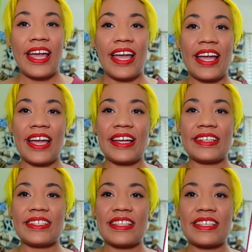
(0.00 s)

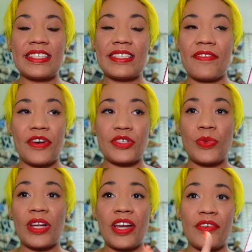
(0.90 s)
And this is the first
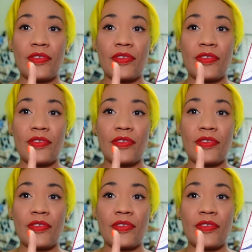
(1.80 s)
one of